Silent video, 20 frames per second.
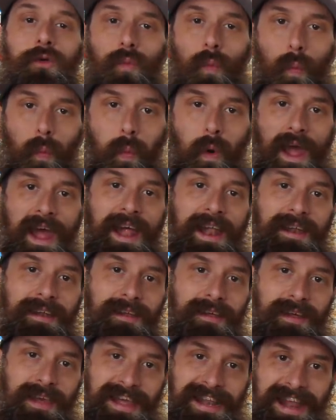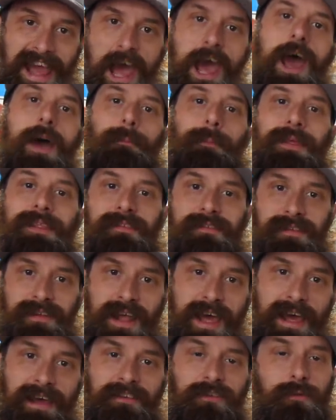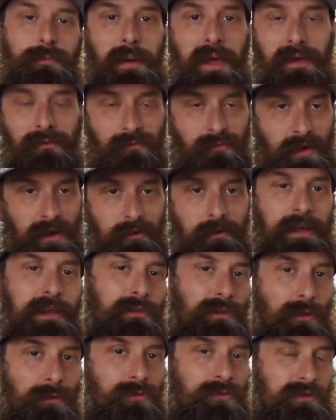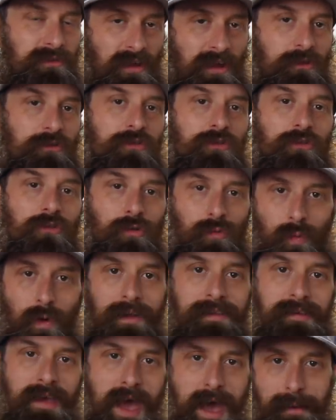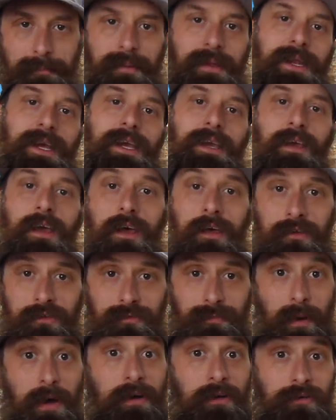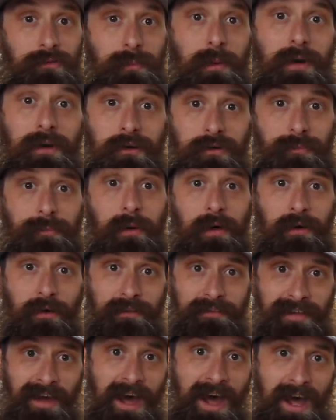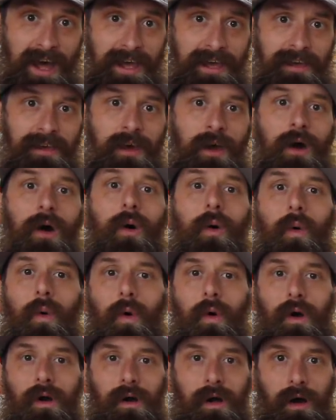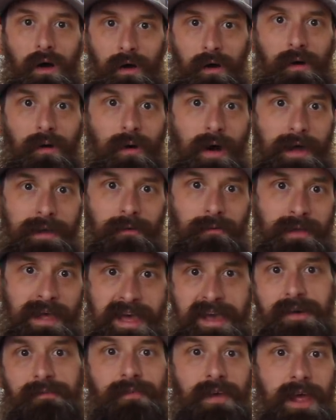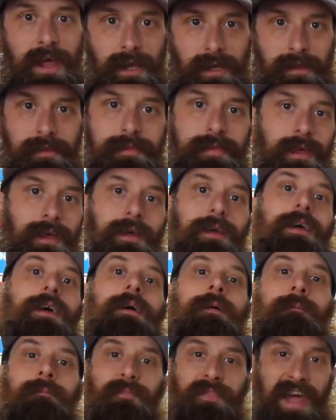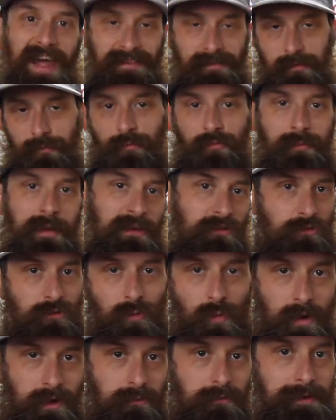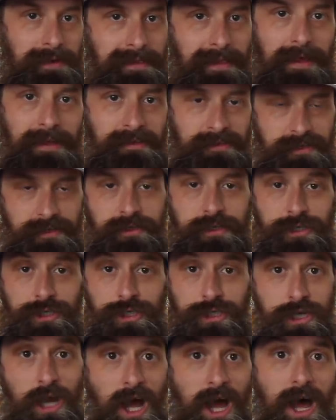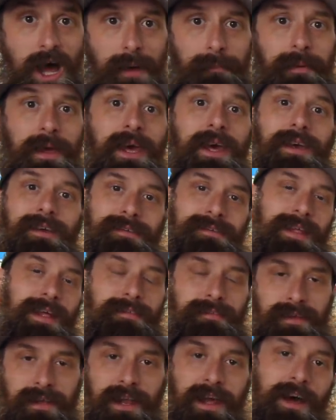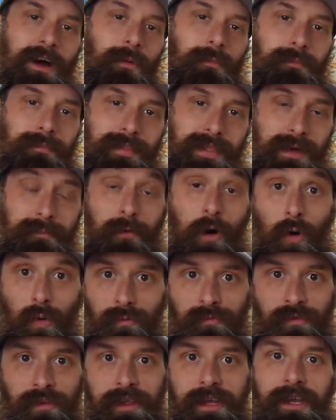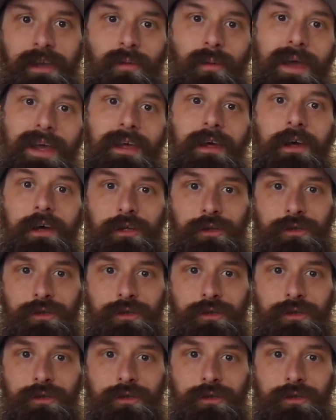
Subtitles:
When it happens next, pay very close attention to what's happening. Sputter, sputter, sputter, die, or uh-oh, I don't have anything. That's information you want to relay to the shop, because that's going to help them, hopefully anyway,